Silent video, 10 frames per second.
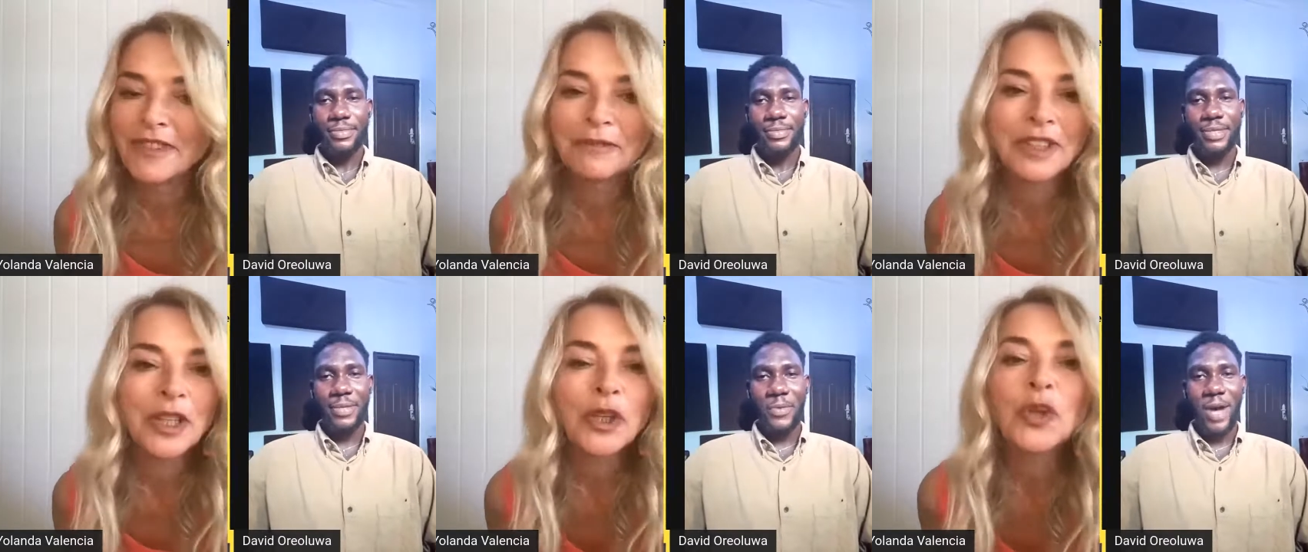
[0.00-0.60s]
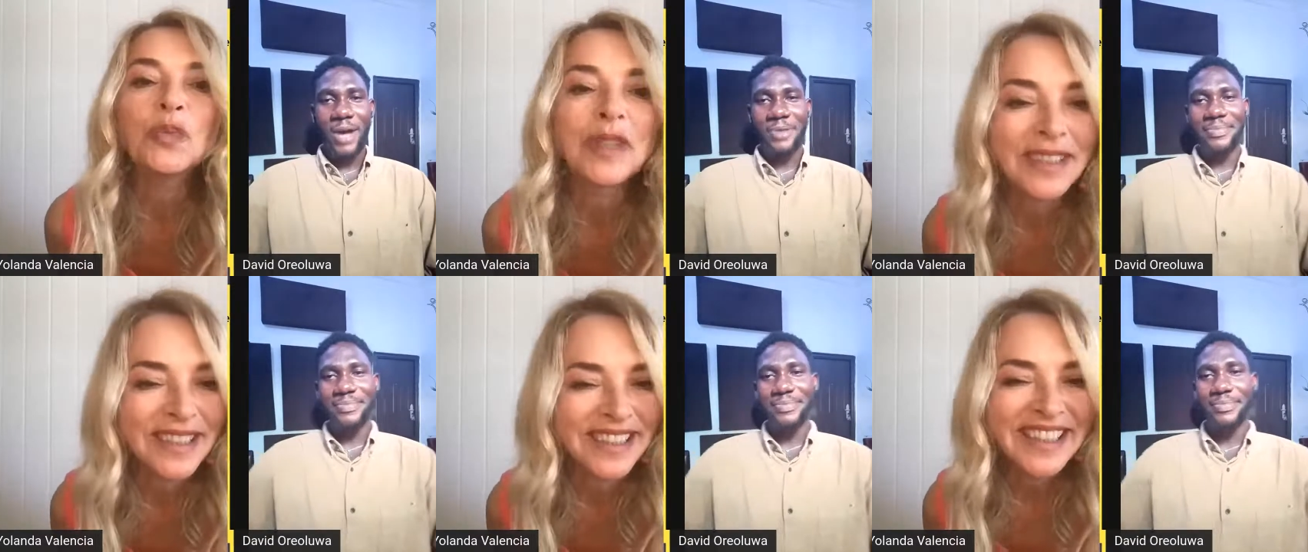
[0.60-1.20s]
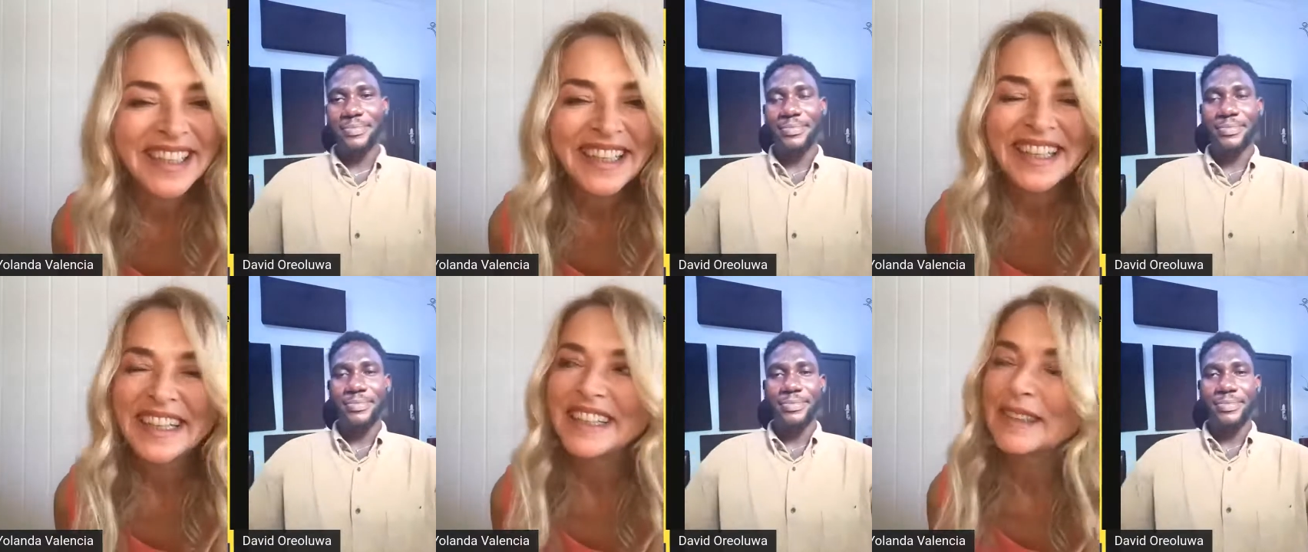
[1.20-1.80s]
Speaker 1: favorite wow. human
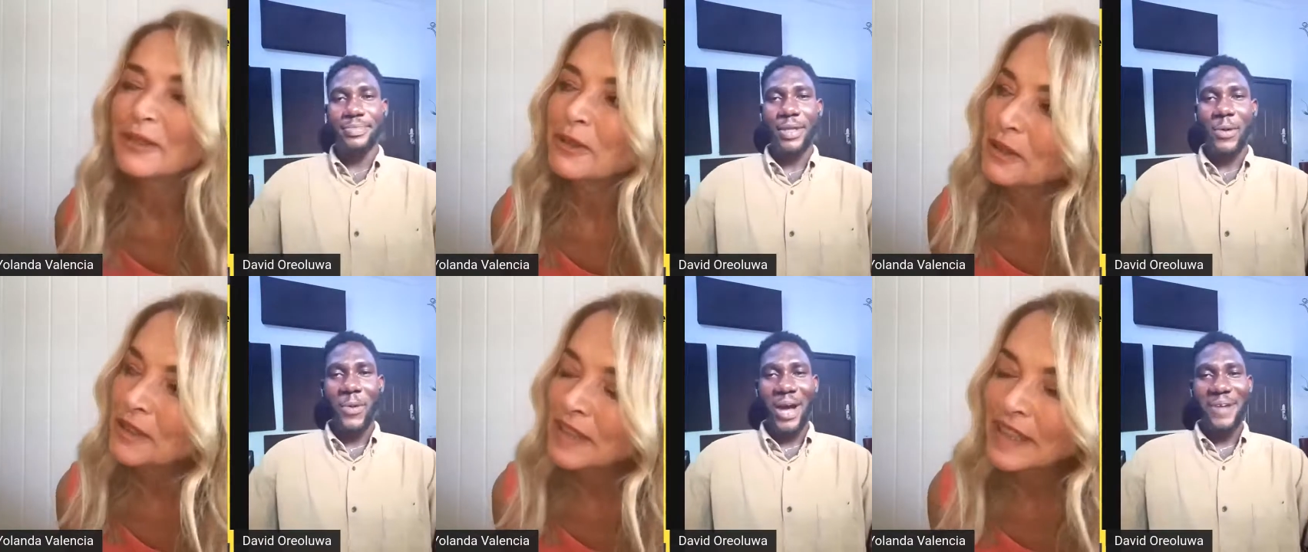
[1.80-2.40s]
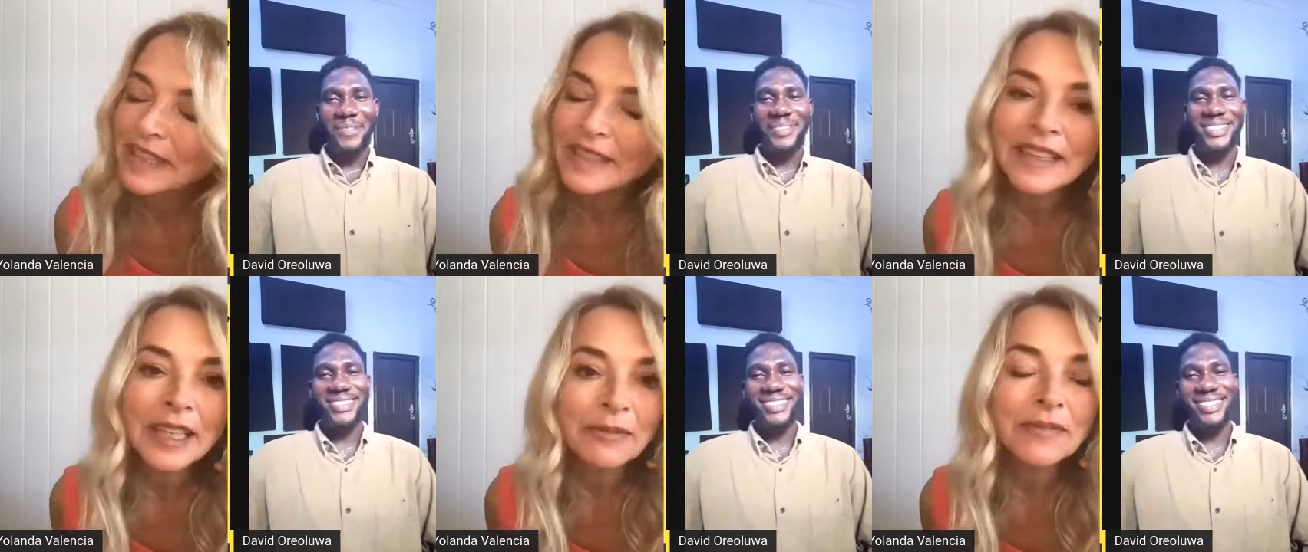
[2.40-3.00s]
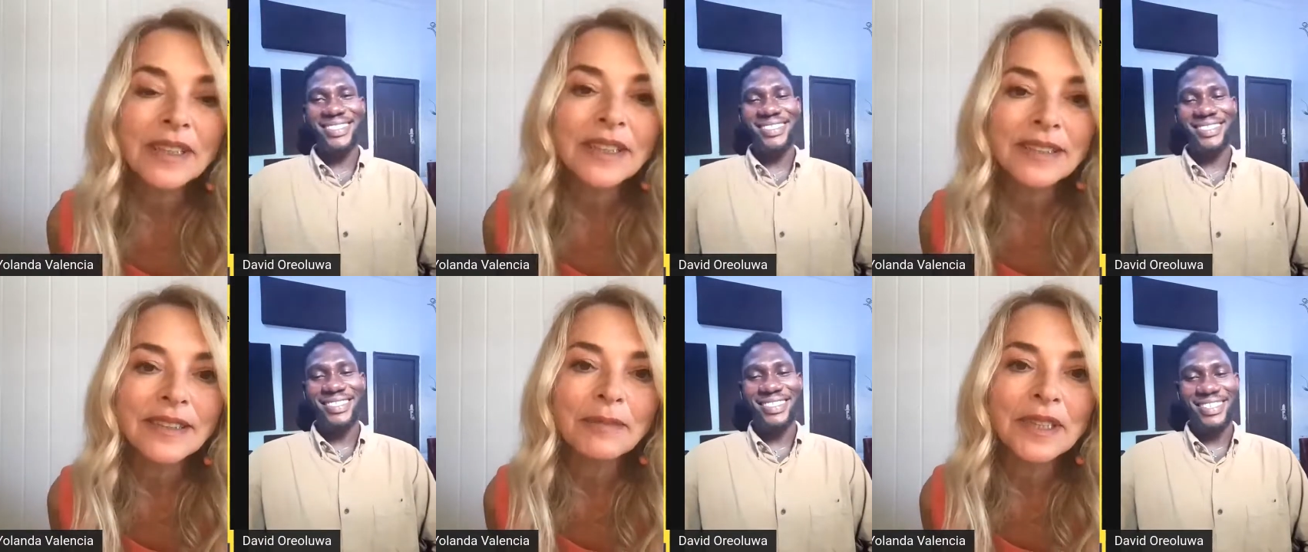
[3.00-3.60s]
in the world. Wow.
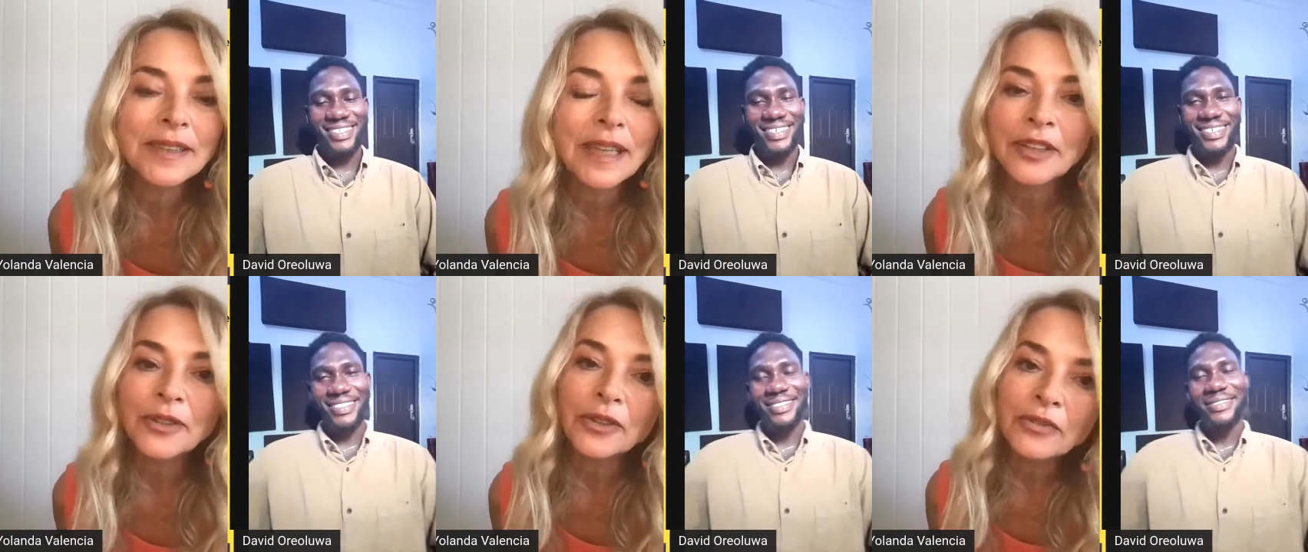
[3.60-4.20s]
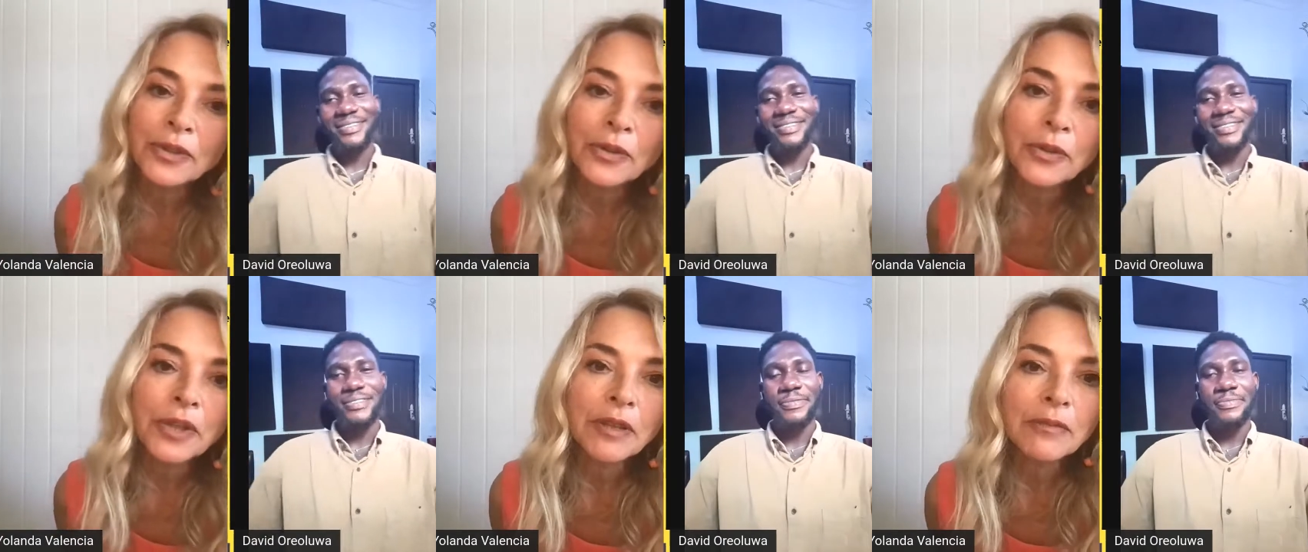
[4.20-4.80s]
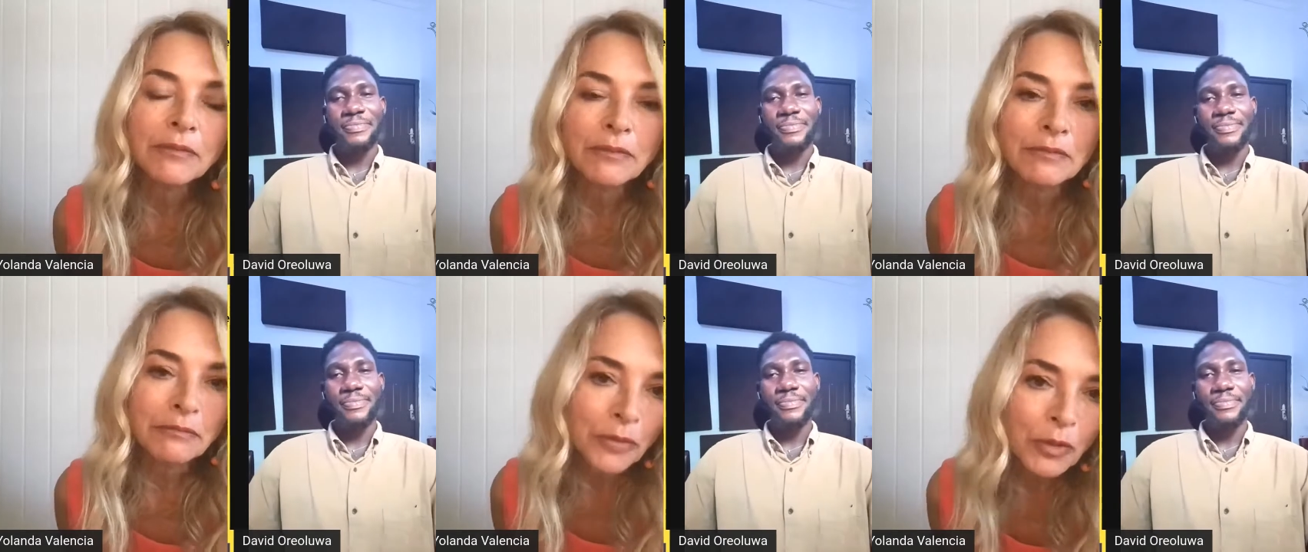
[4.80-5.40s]
His name is I don't know if you know him,
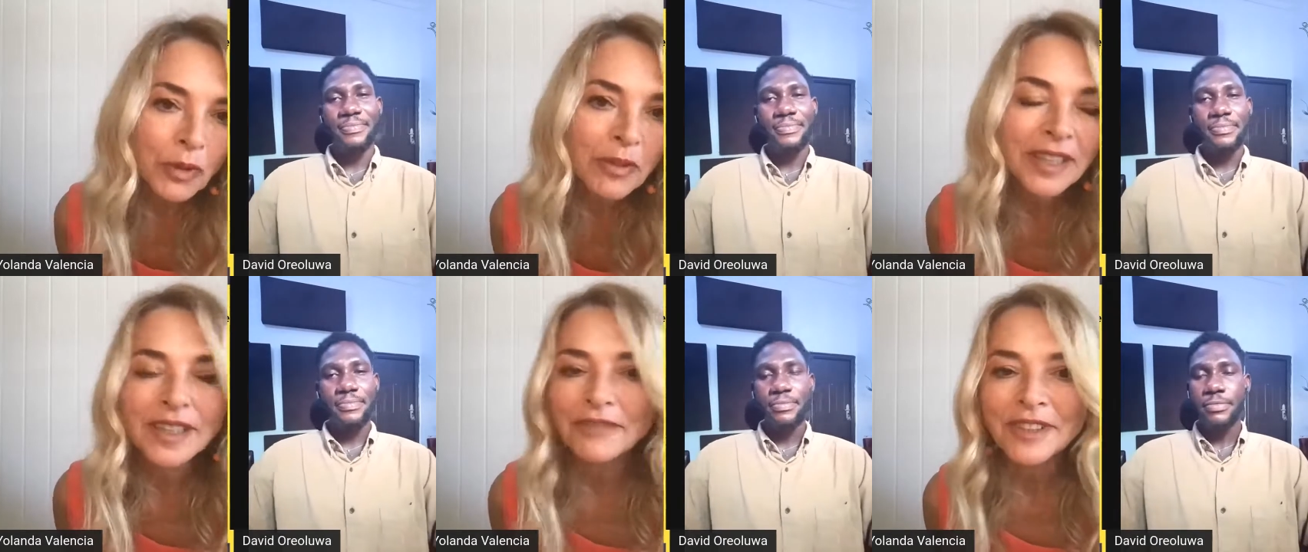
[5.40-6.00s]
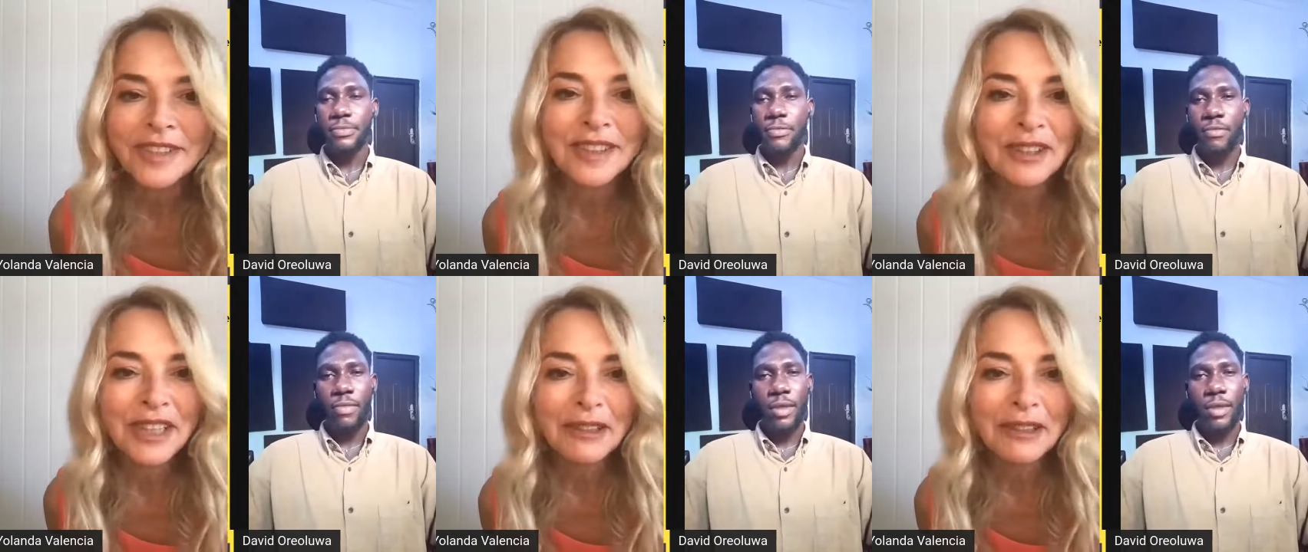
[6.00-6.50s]
Probably, if he's not,